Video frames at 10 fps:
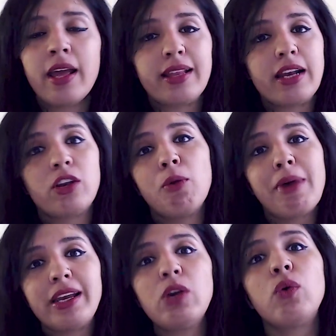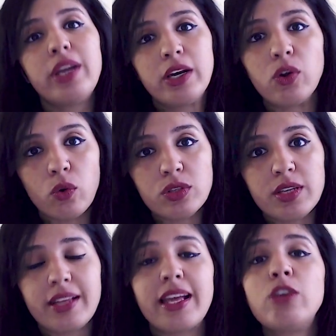that your money only grows,
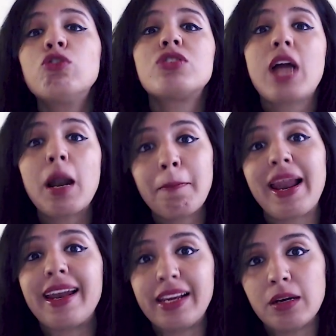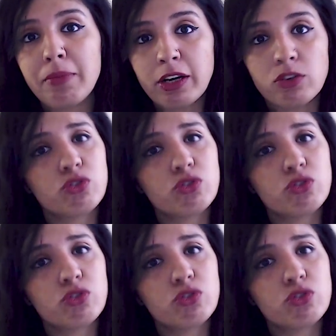and then you start planning it better.